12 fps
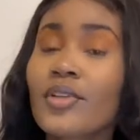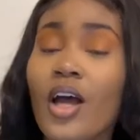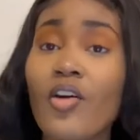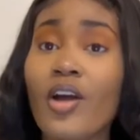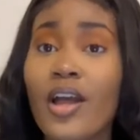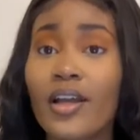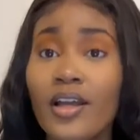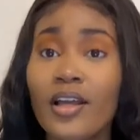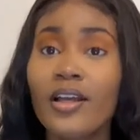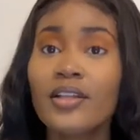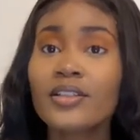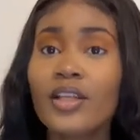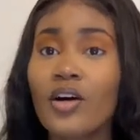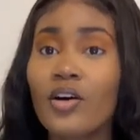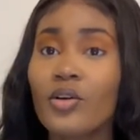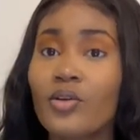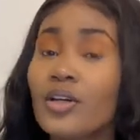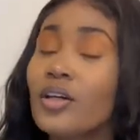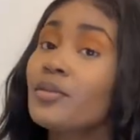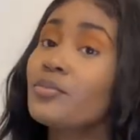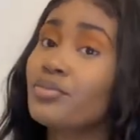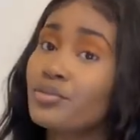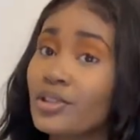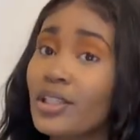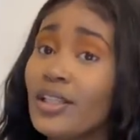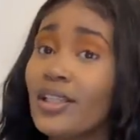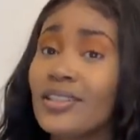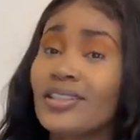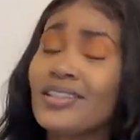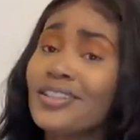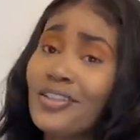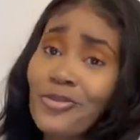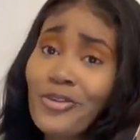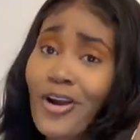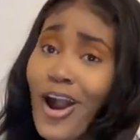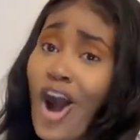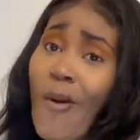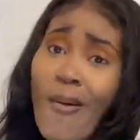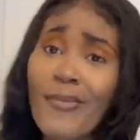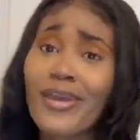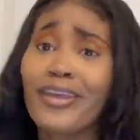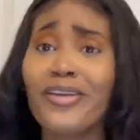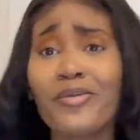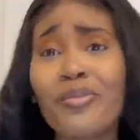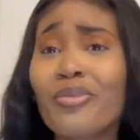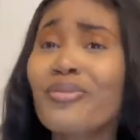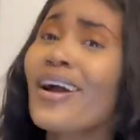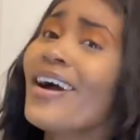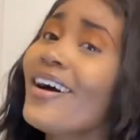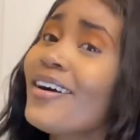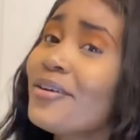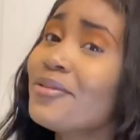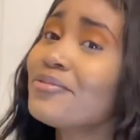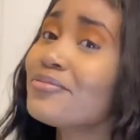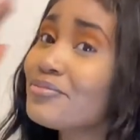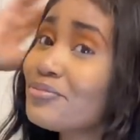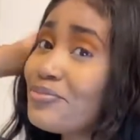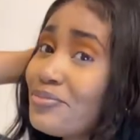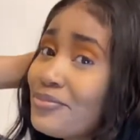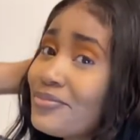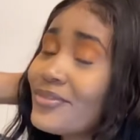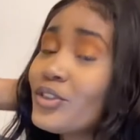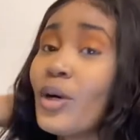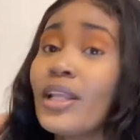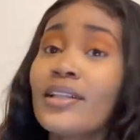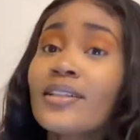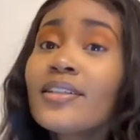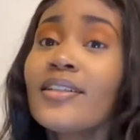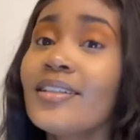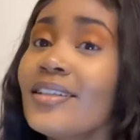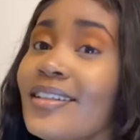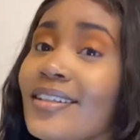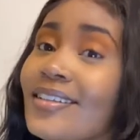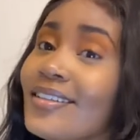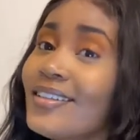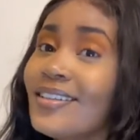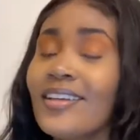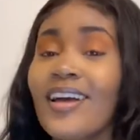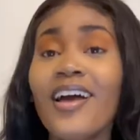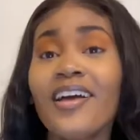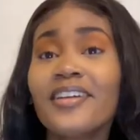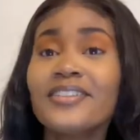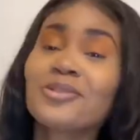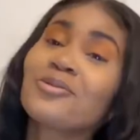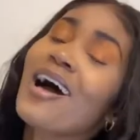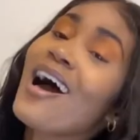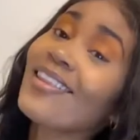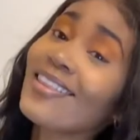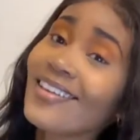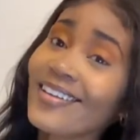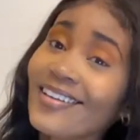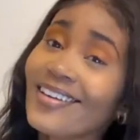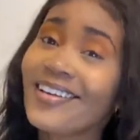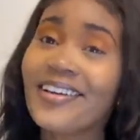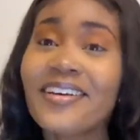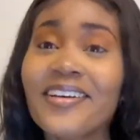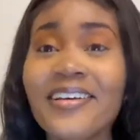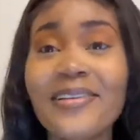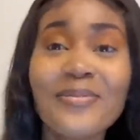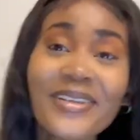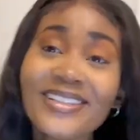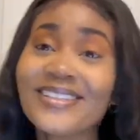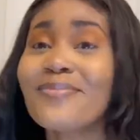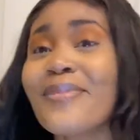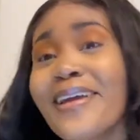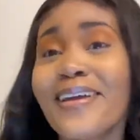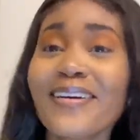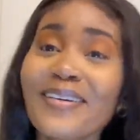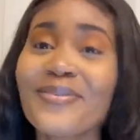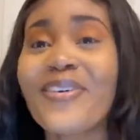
Okay, so Brie, this is to you, girl. I hope I'm making you proud. Do I look good? I look good, Miss Makeup